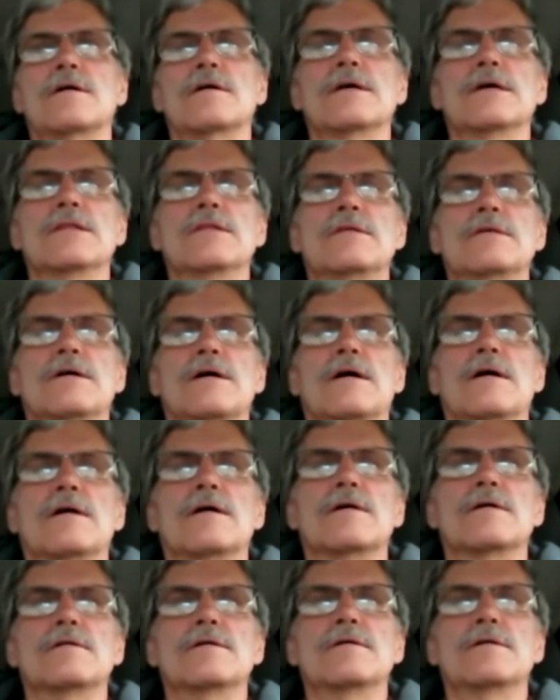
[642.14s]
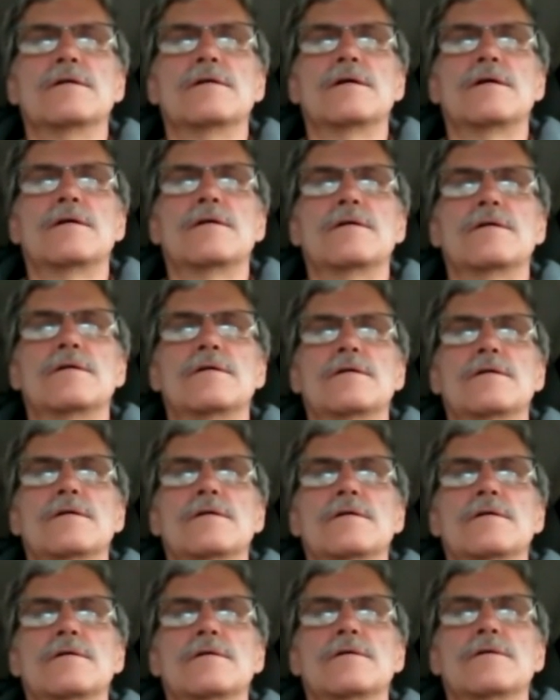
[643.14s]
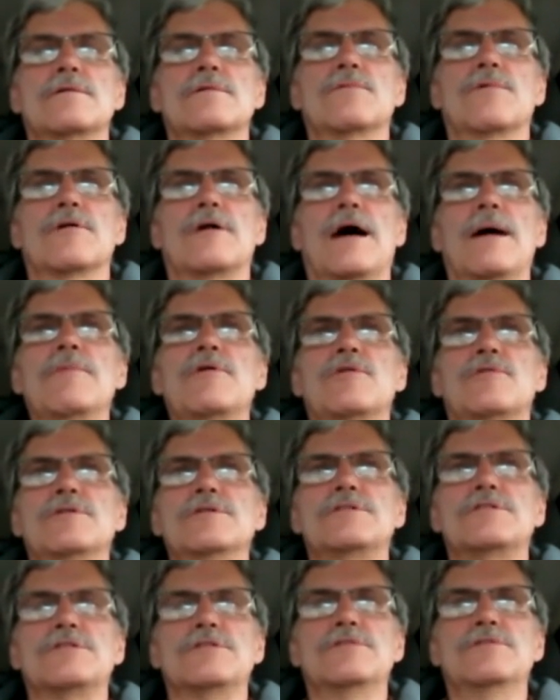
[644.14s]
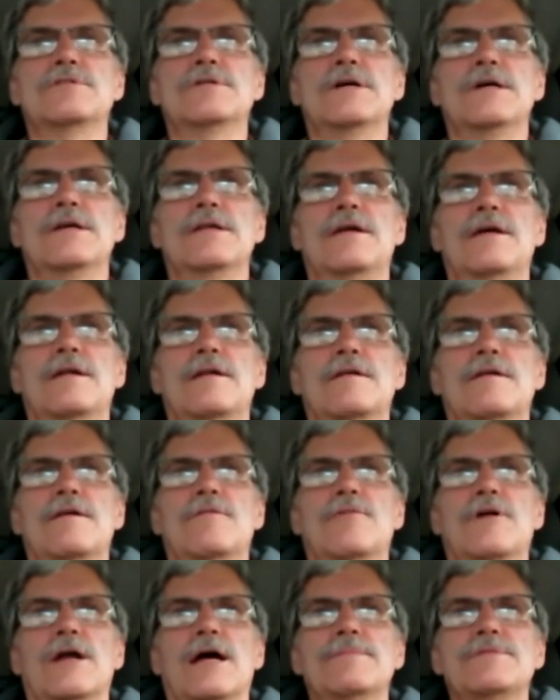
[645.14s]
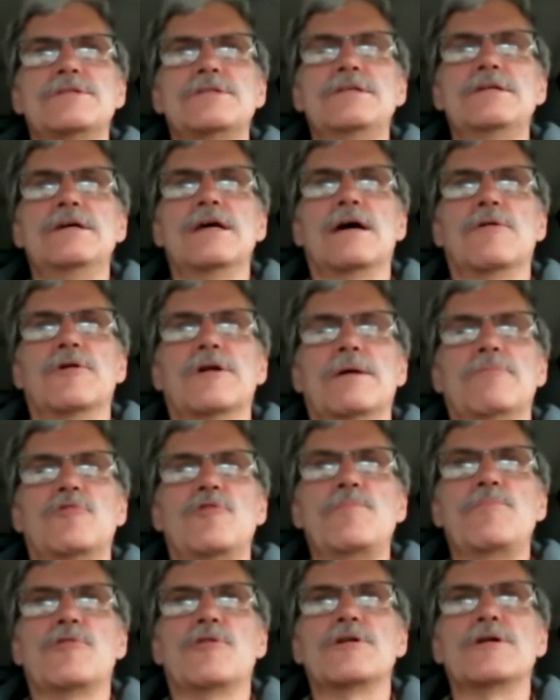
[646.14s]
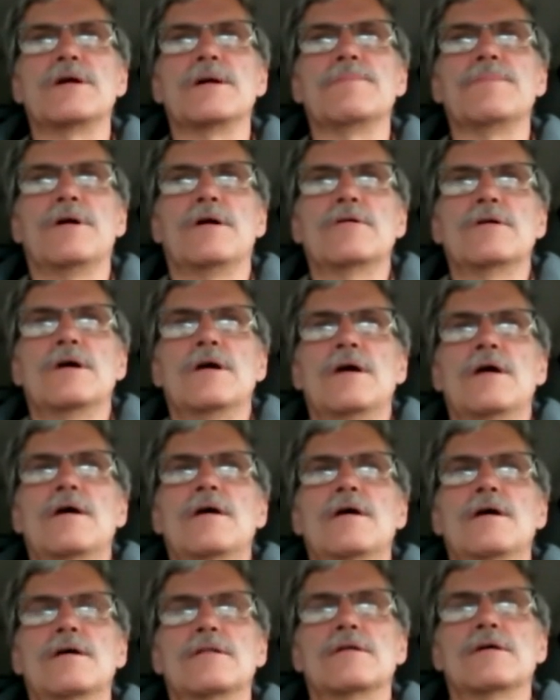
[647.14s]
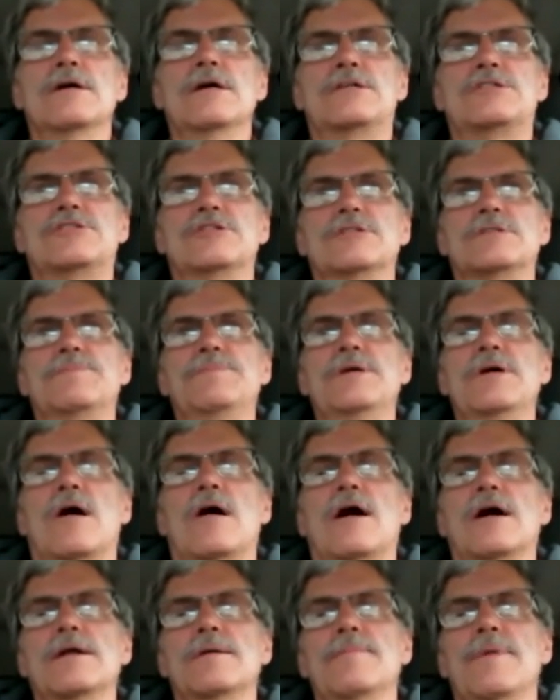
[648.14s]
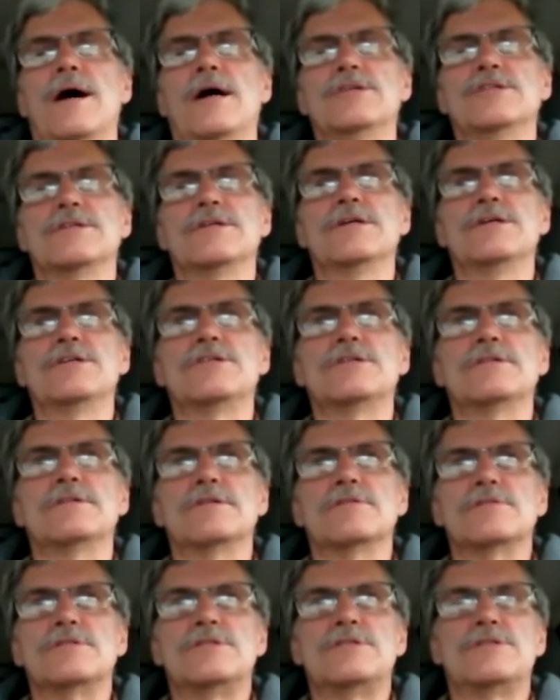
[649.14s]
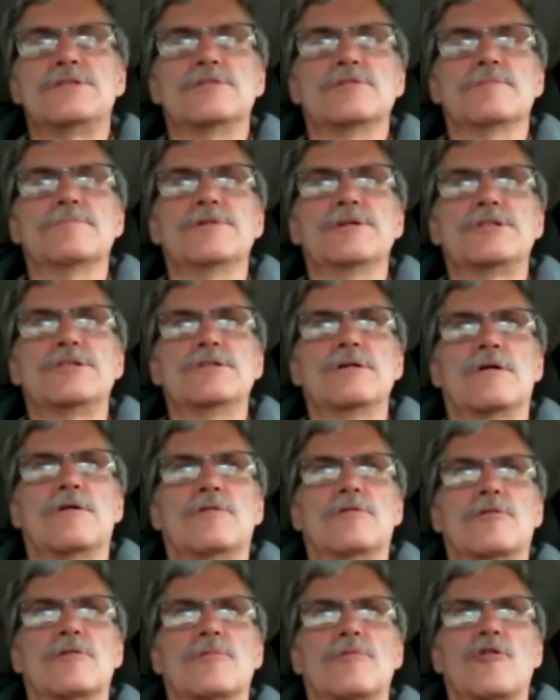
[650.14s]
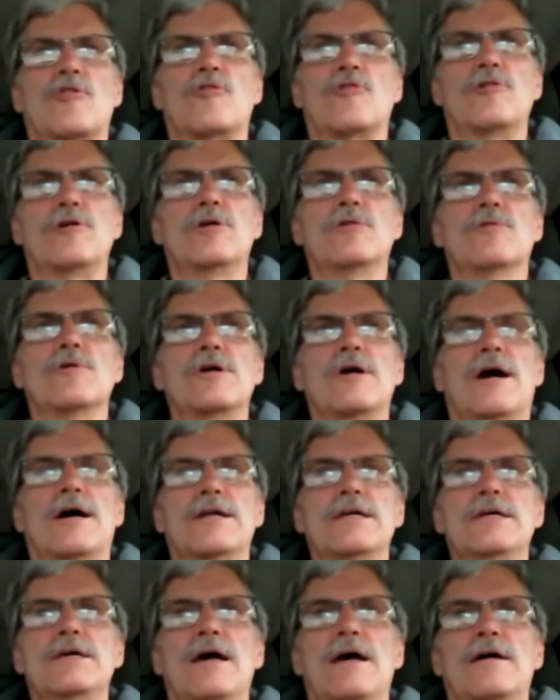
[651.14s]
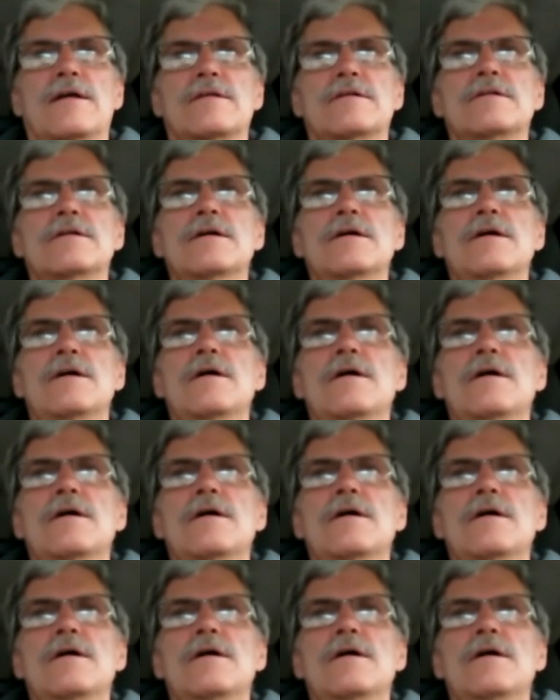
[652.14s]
And uh, what I'm going through and, and, and, what I'm seeing and what I'm reporting about, it's just beyond imagination. There's so much horror horror going on in Canada.